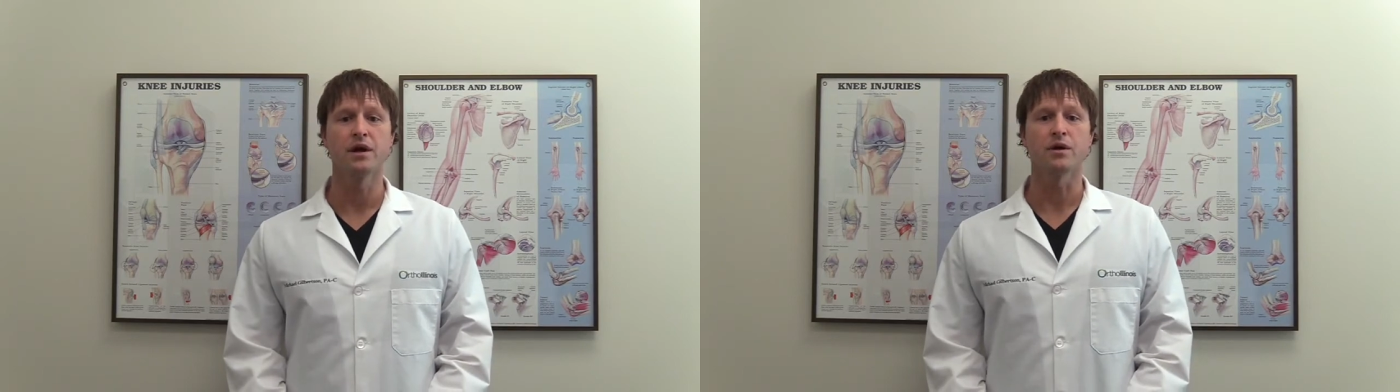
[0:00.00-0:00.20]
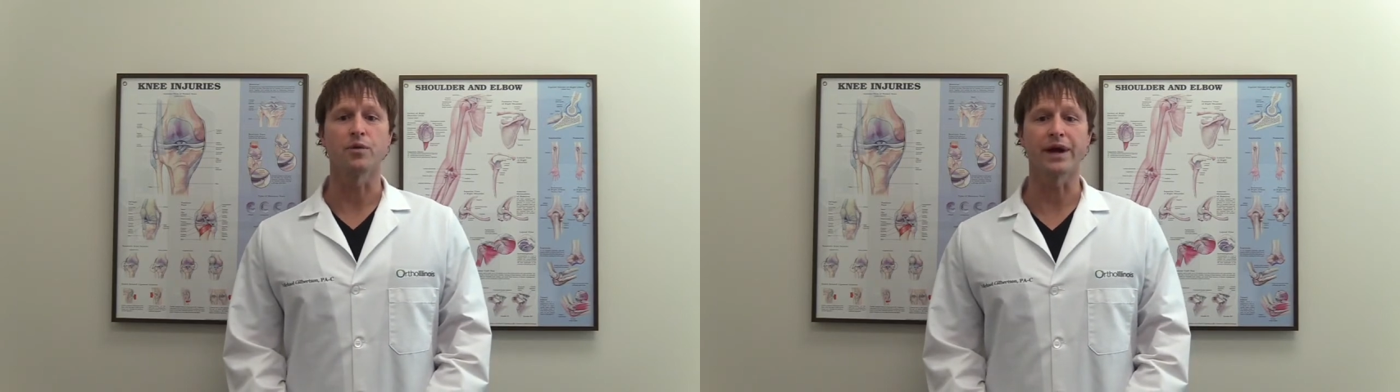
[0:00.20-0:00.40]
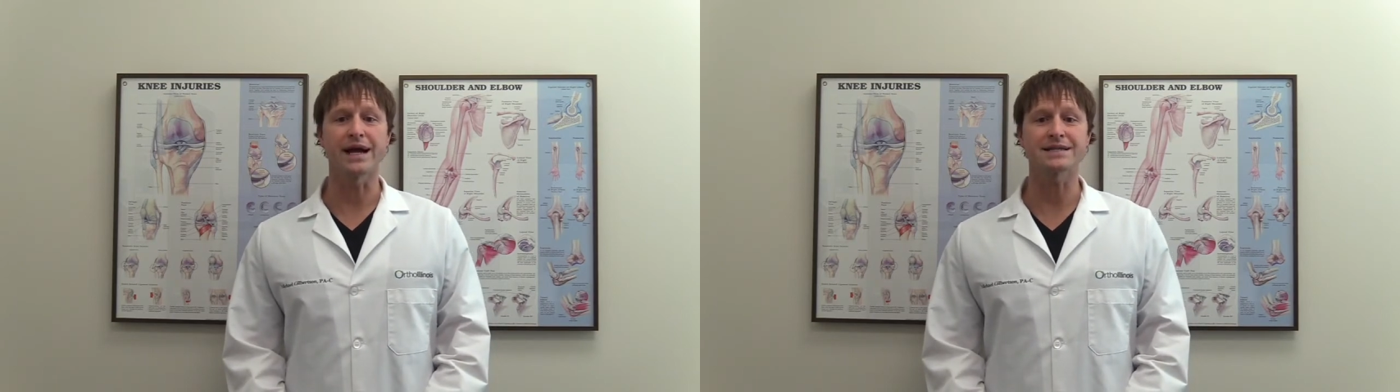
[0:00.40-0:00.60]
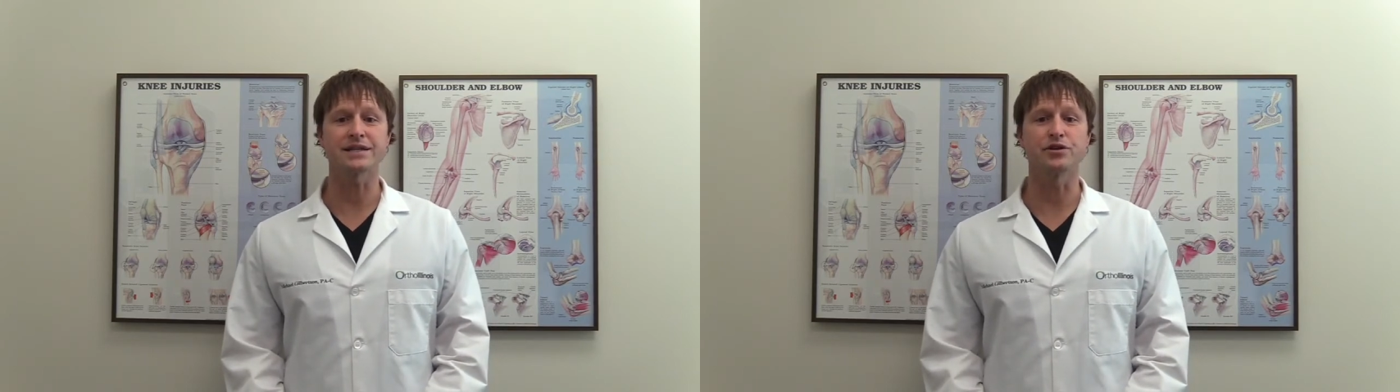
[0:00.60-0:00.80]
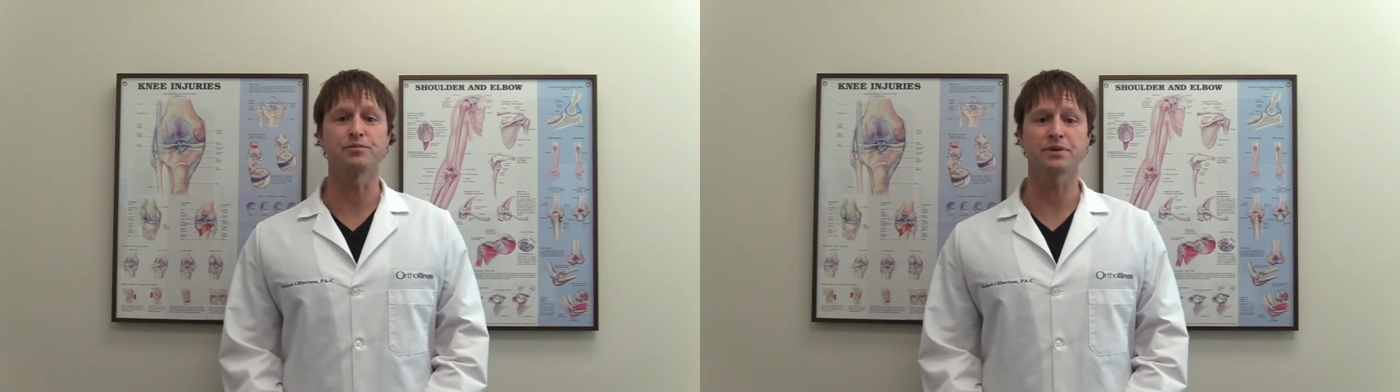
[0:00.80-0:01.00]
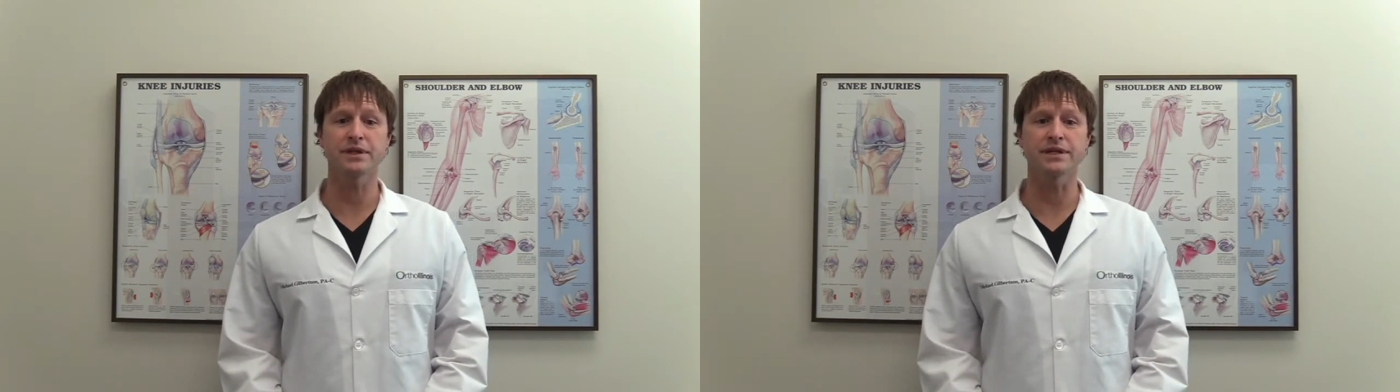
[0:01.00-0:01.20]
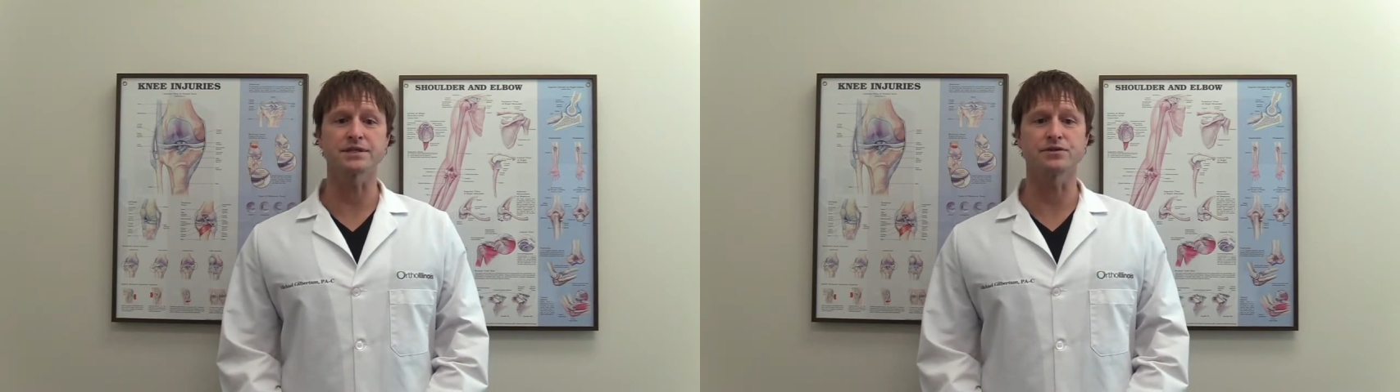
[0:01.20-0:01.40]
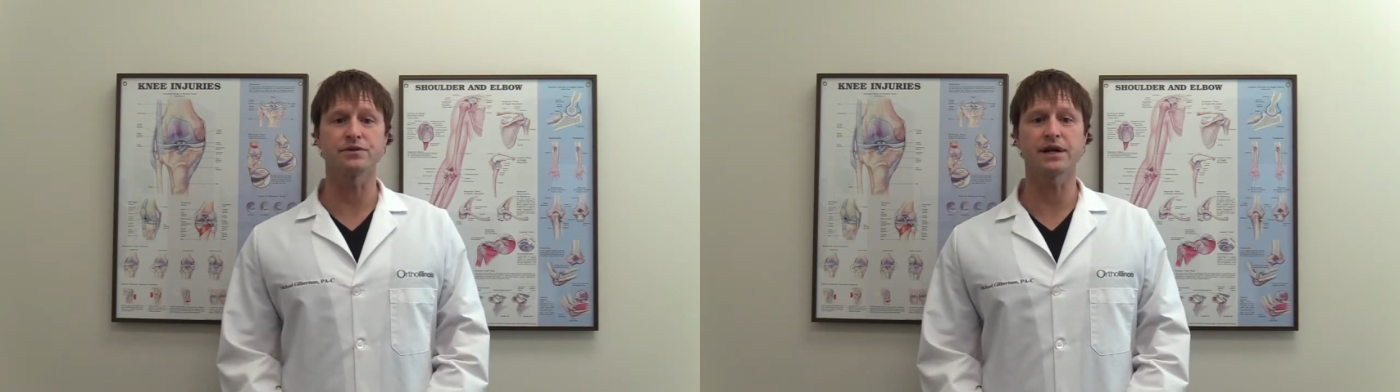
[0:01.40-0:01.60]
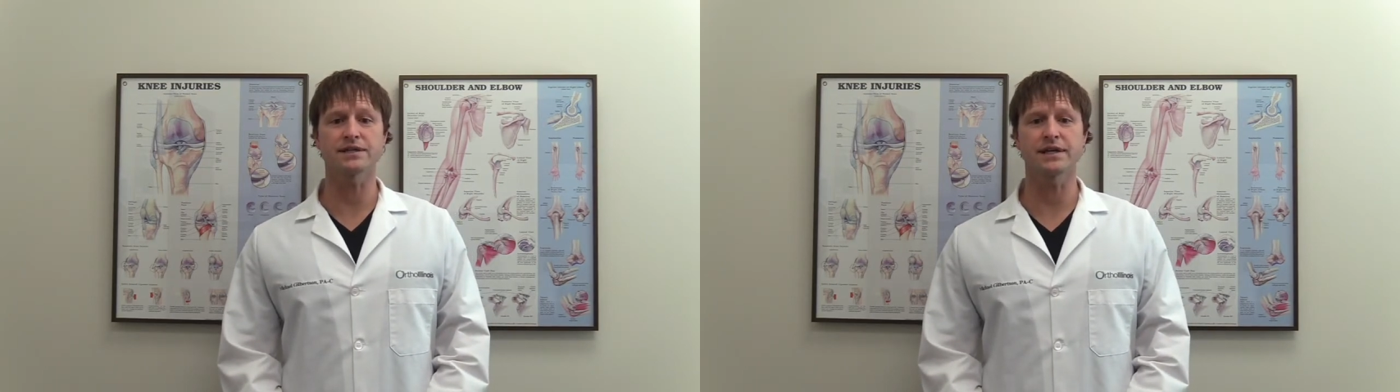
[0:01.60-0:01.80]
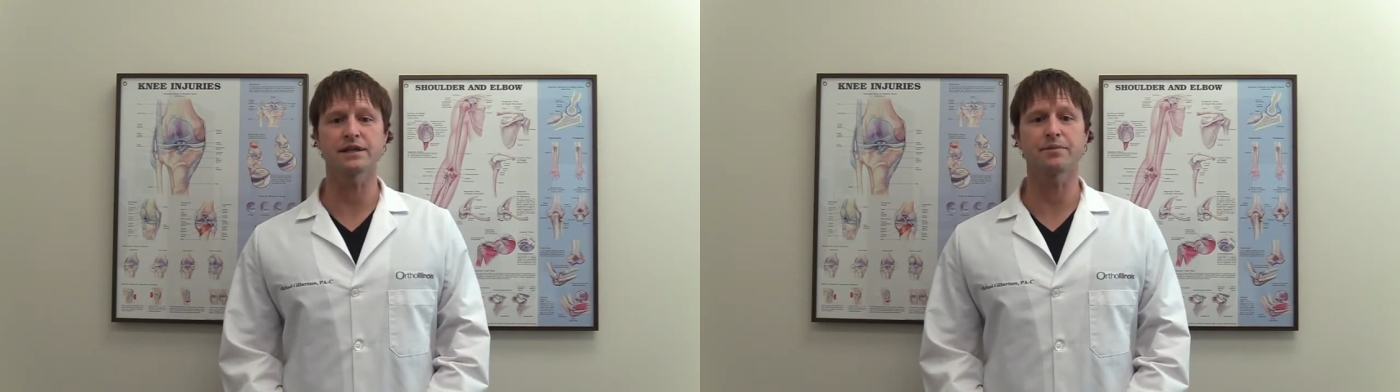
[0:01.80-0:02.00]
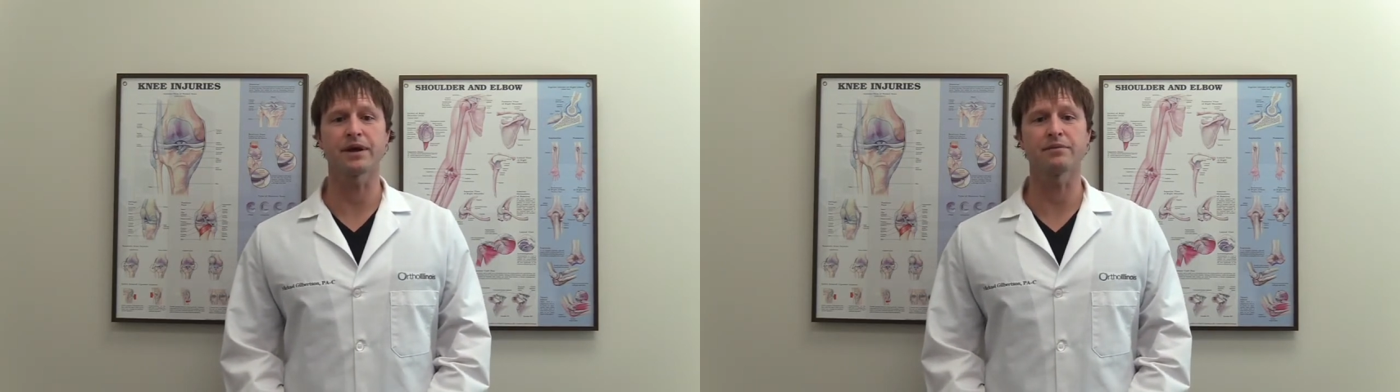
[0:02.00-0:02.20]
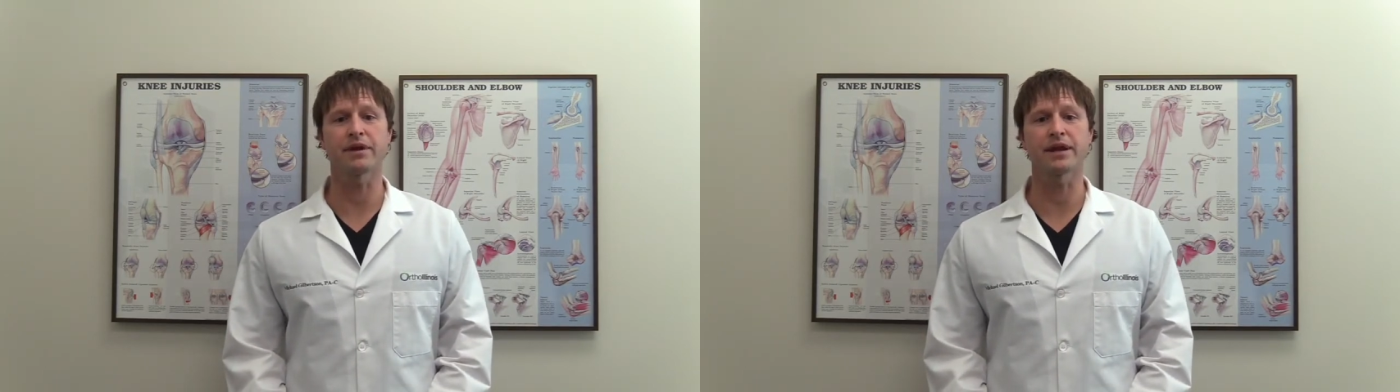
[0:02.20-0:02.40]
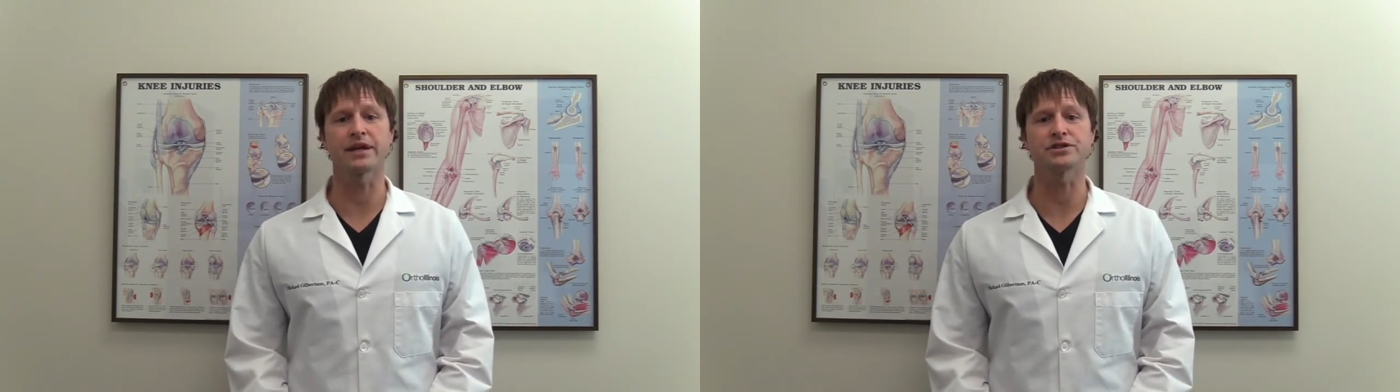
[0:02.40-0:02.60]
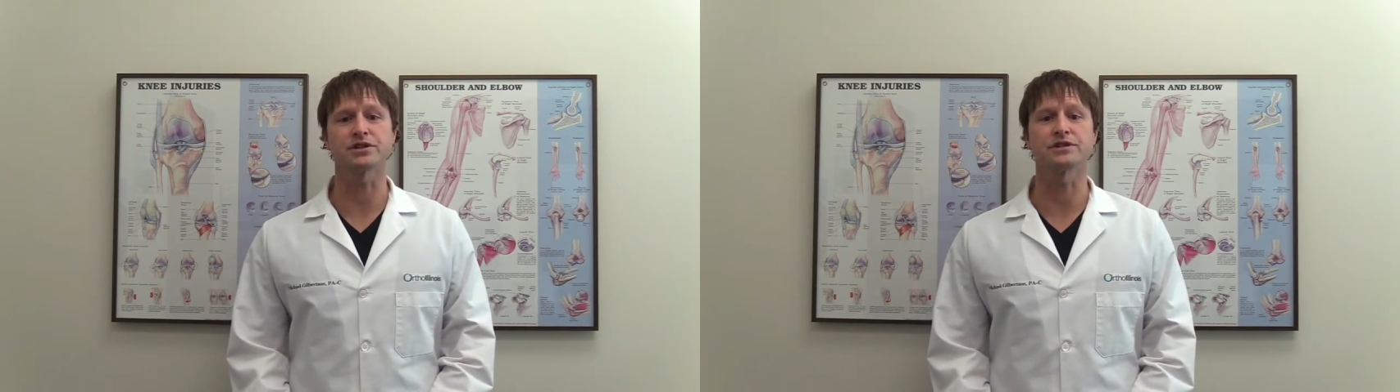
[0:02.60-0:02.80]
We ask that you please do not take the pain medication